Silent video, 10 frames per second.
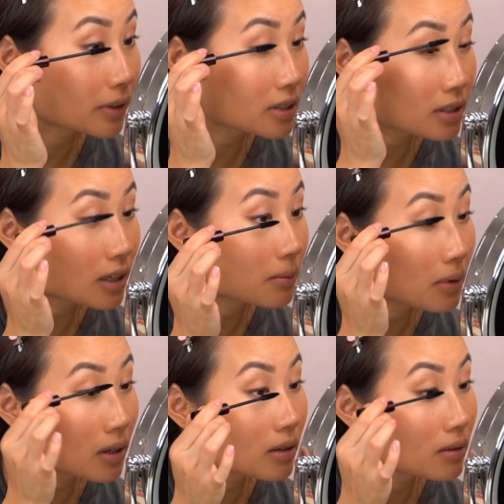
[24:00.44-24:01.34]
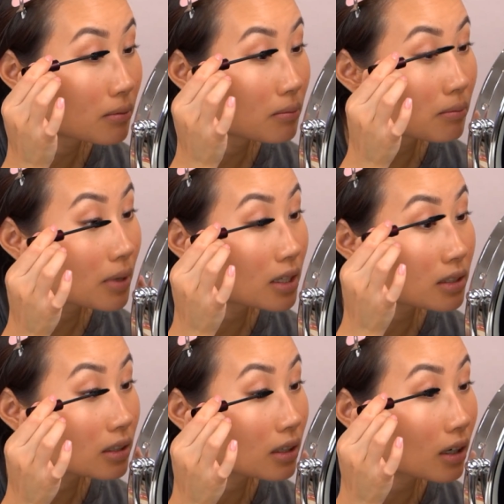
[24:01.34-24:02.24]
on some
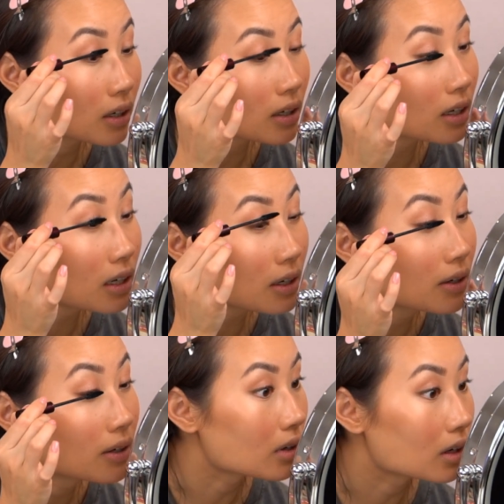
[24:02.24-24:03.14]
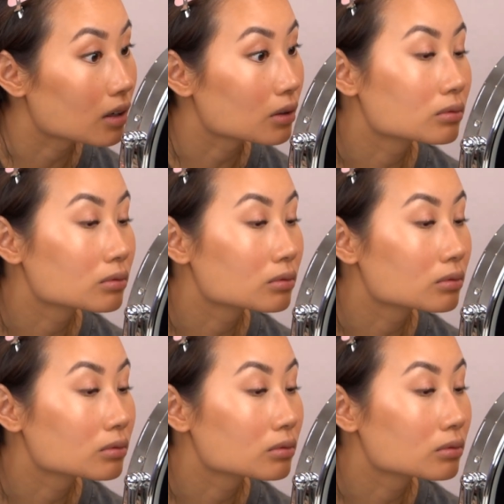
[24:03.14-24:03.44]
mascara. Uh-oh,